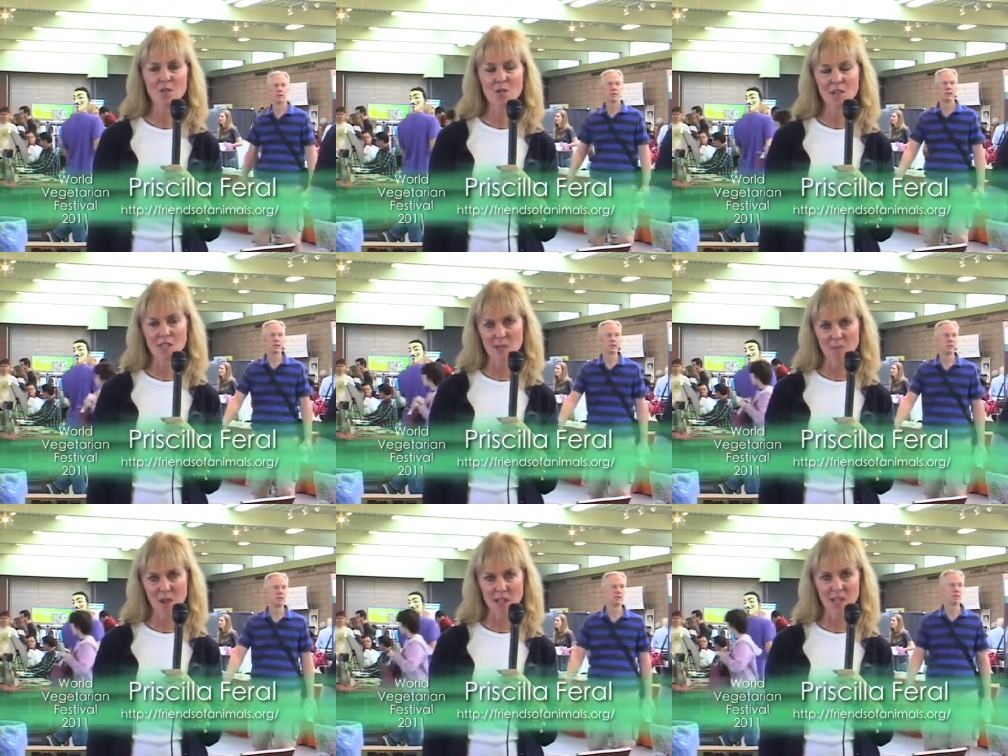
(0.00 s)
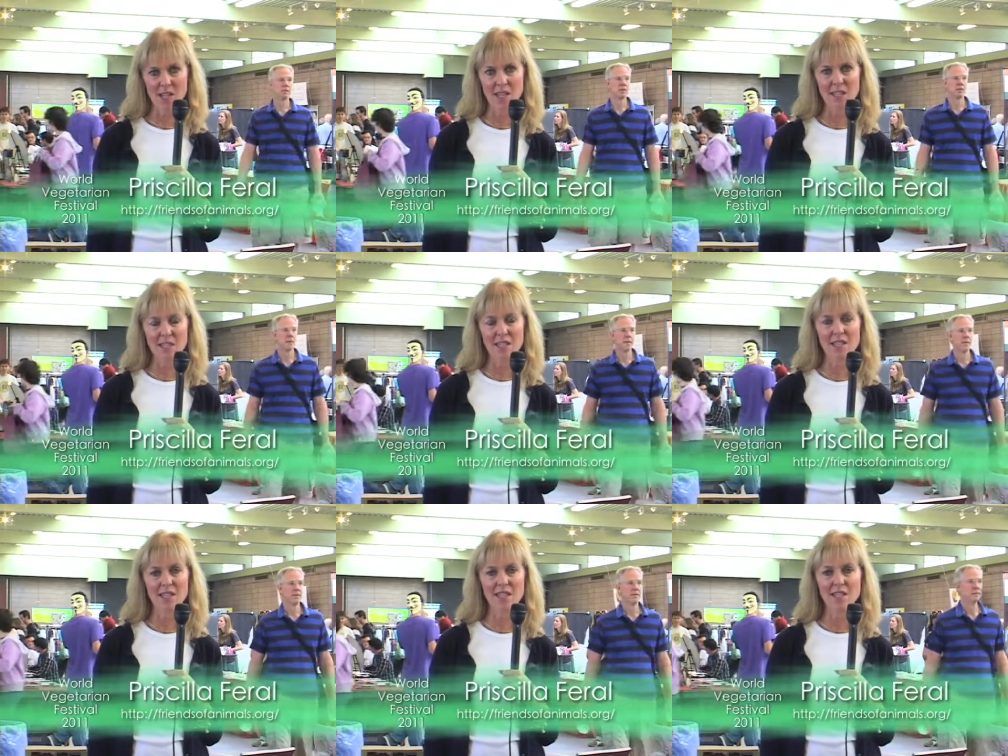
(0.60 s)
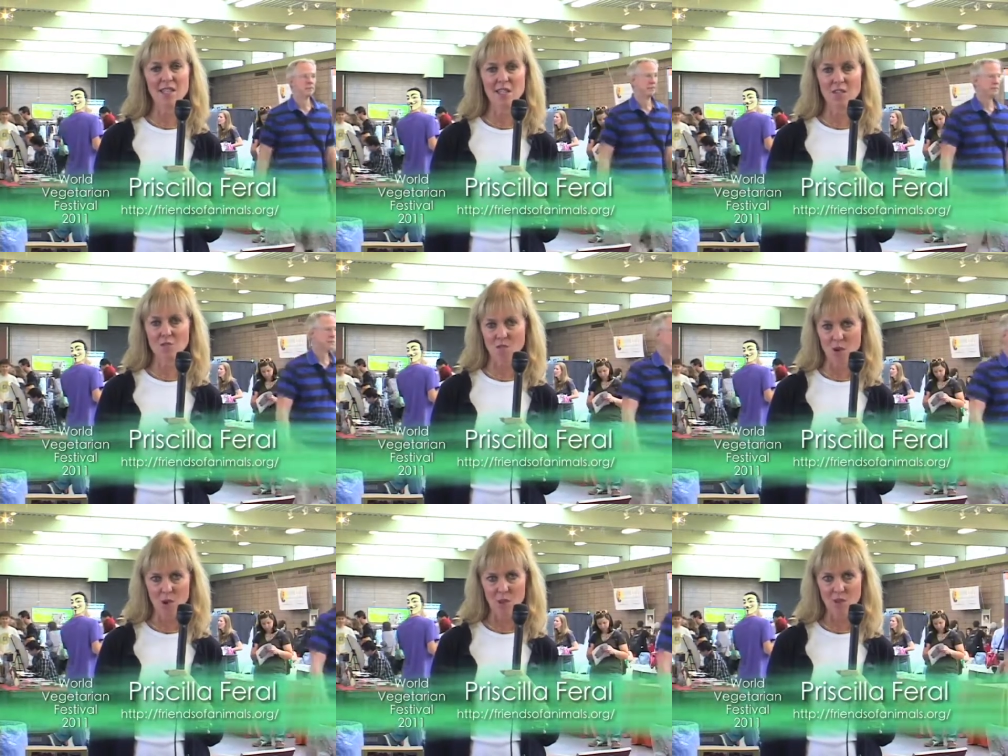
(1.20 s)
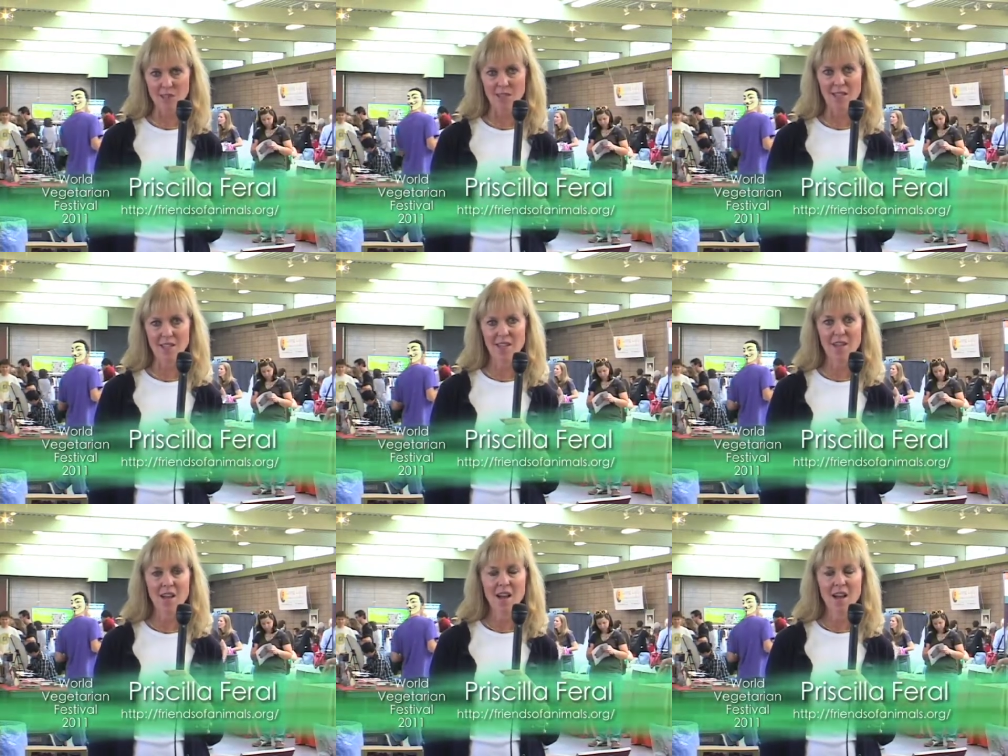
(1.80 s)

correspondent, Dustin Rhodes.